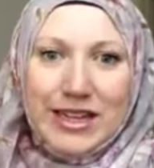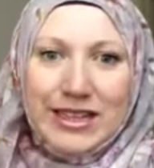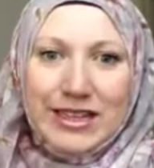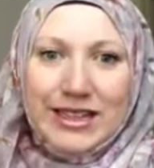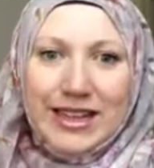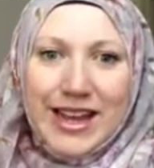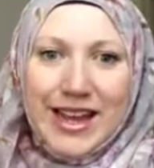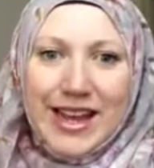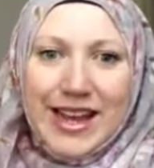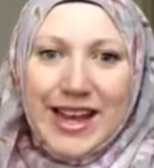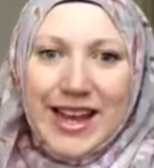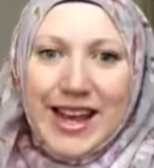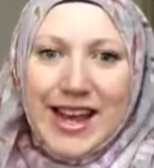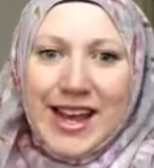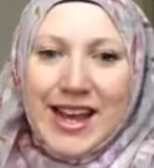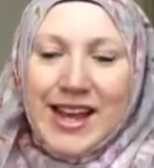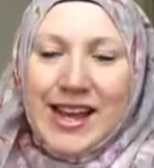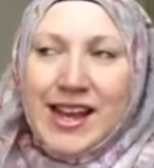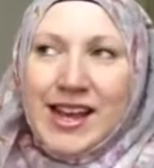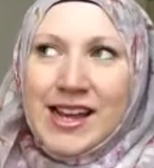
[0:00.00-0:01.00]
And
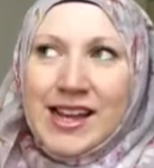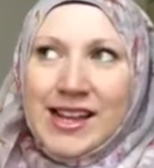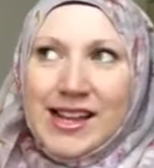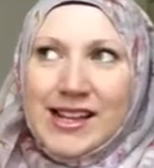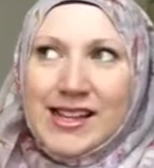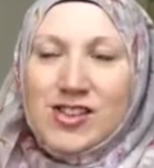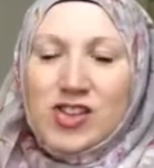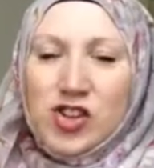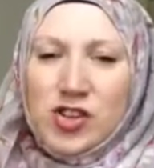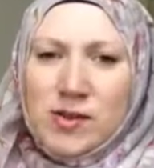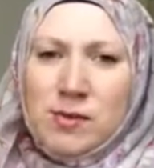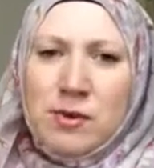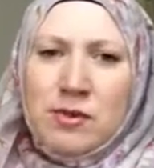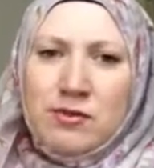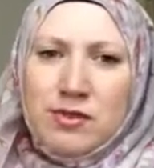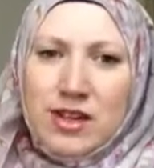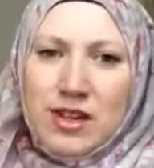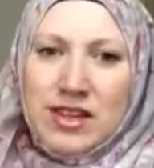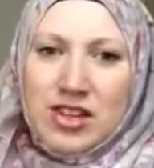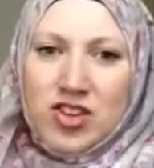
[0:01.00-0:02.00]
it's just been
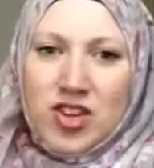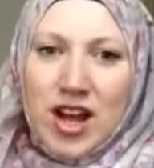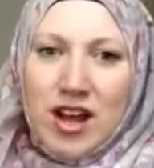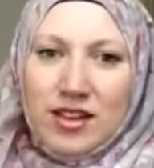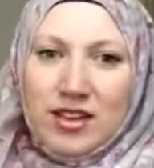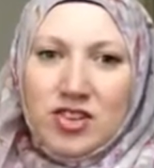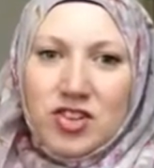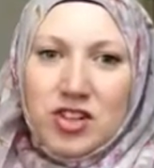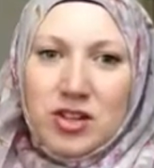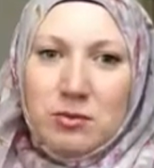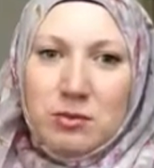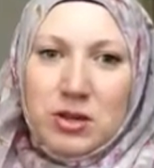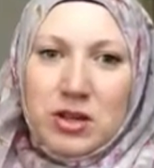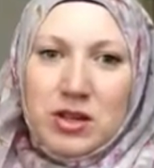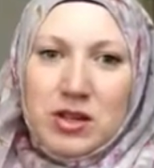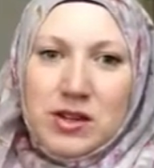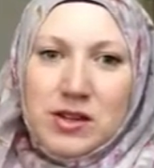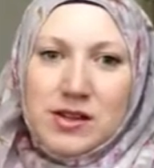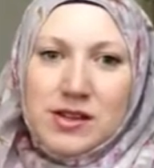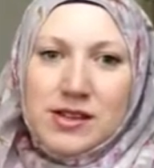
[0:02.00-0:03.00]
really challenging
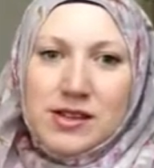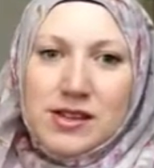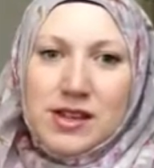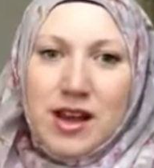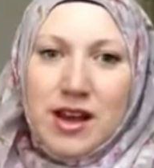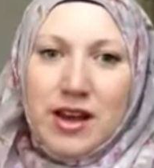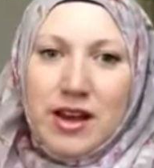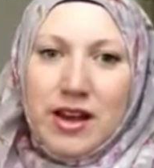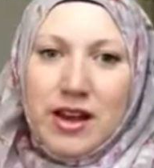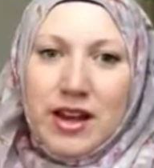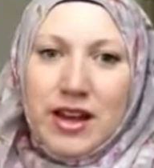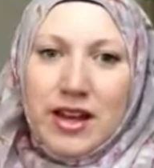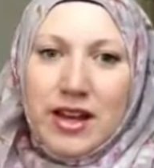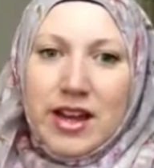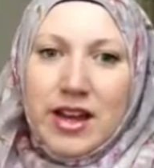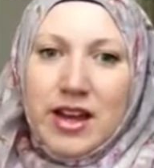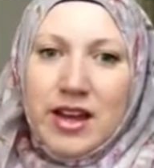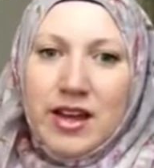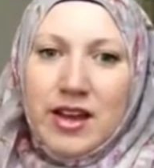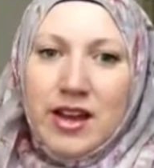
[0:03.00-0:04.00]
because I
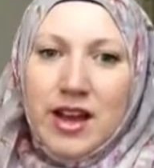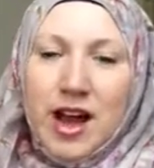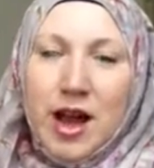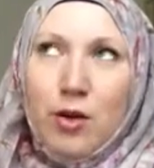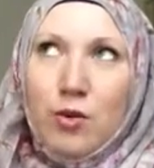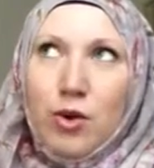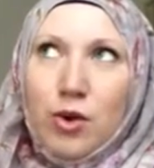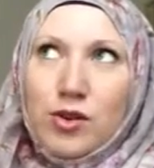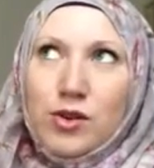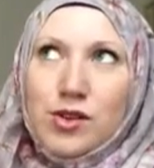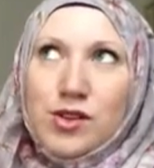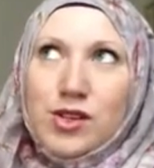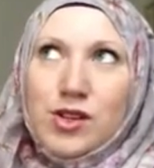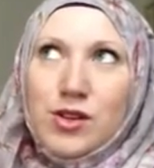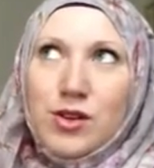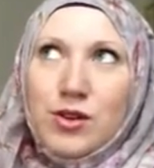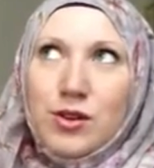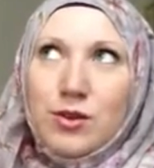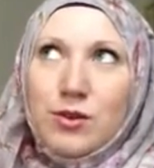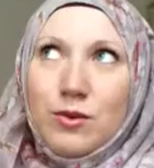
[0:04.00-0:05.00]
want
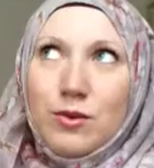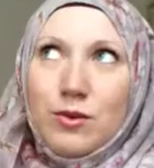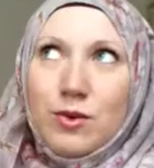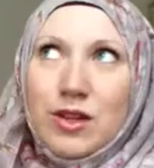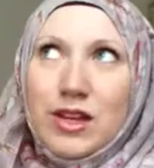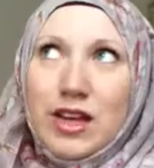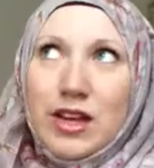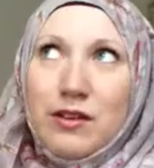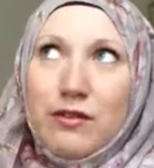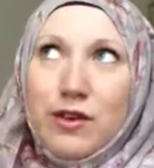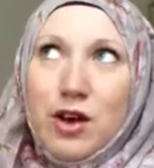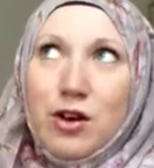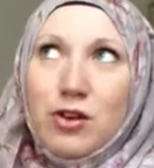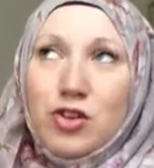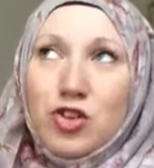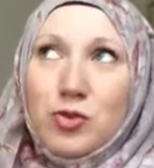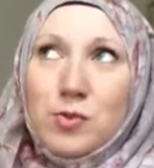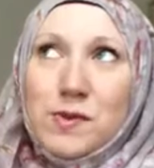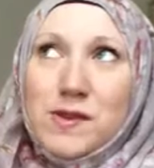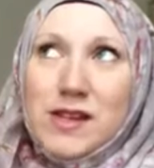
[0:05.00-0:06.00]
to give
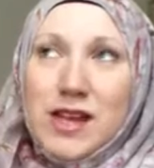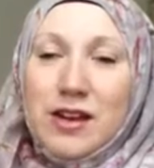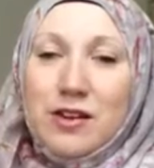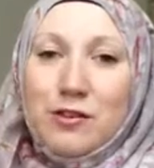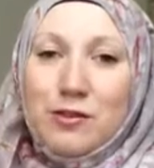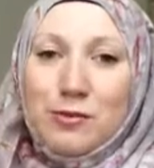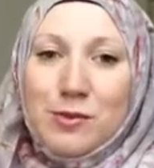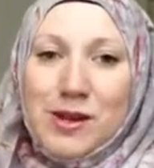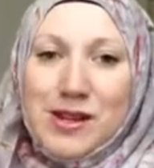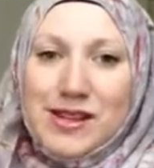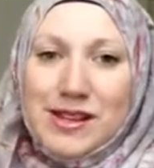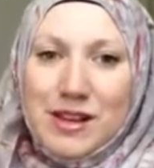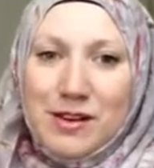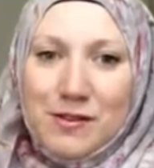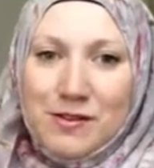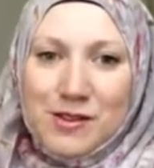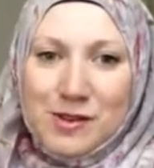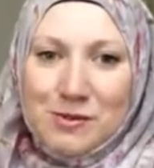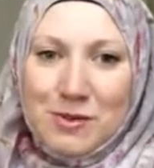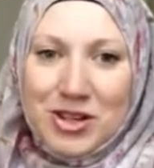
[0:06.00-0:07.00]
100% of
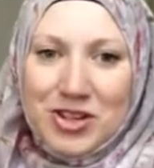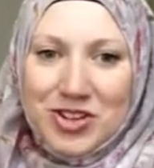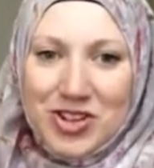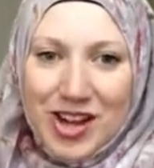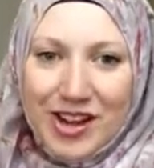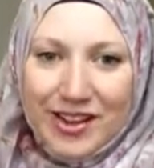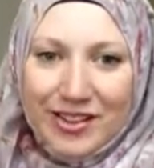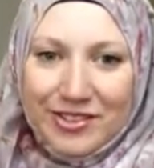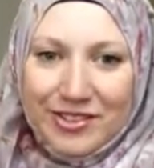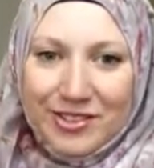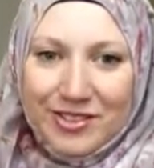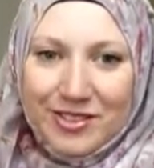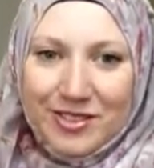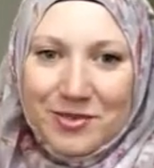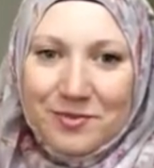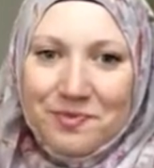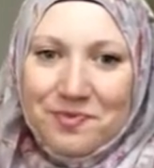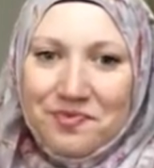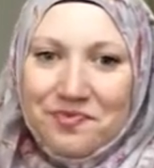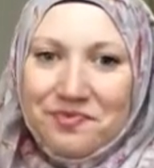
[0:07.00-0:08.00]
myself to my child,
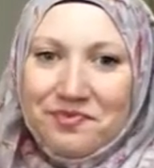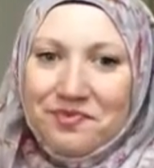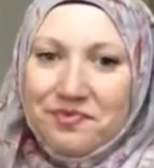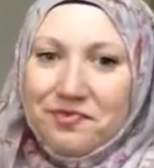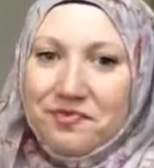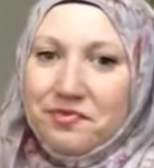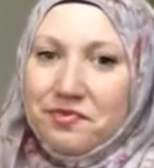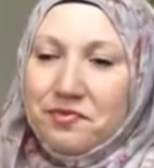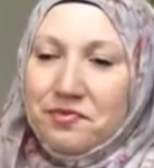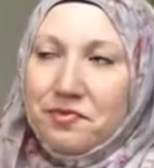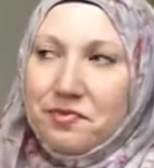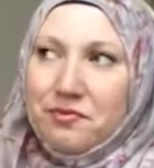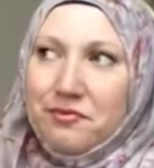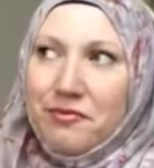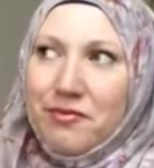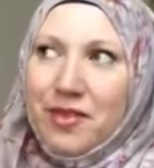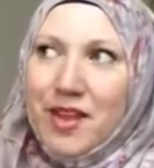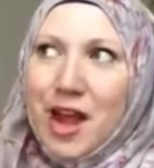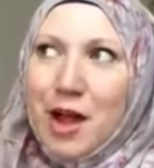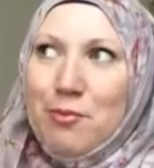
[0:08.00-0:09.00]

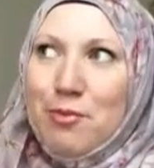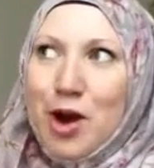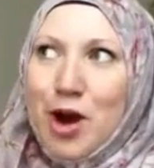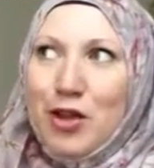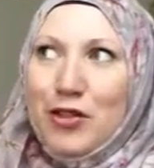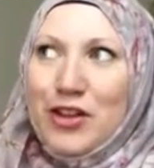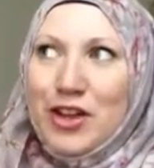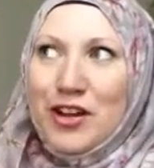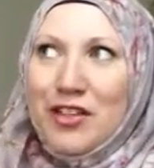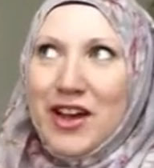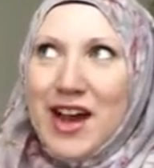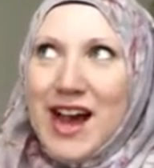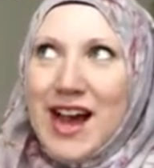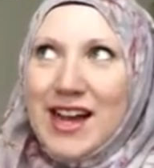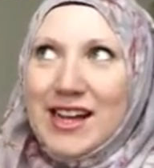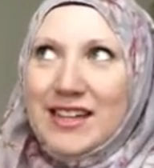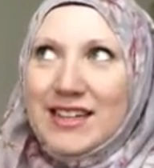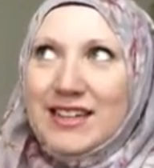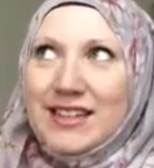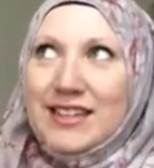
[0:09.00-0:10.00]
but on the other
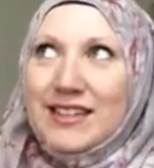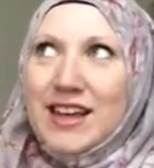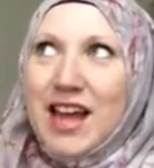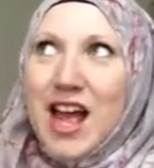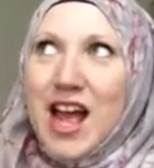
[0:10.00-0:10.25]
hand,